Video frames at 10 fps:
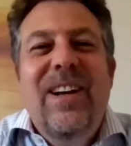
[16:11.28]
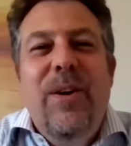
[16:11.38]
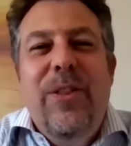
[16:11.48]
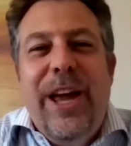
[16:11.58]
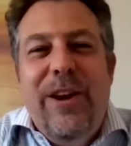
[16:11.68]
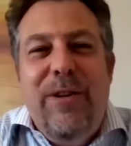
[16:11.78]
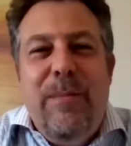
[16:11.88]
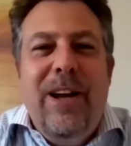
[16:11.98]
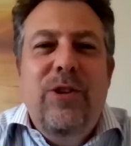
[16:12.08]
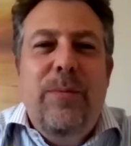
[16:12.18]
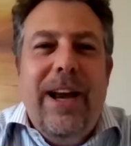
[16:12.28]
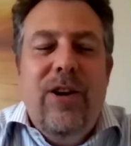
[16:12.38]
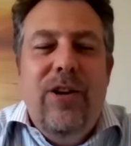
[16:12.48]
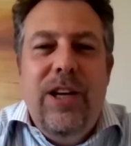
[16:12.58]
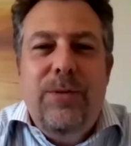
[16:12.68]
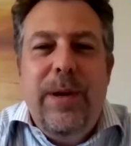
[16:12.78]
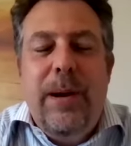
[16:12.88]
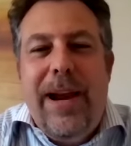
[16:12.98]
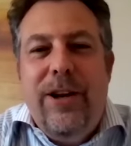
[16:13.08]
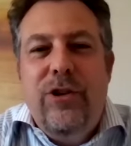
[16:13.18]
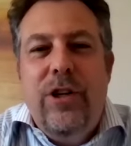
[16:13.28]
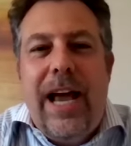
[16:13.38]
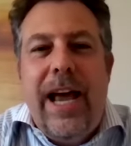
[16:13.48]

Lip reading: Well, thank you very much, Michael. It's been a pleasure.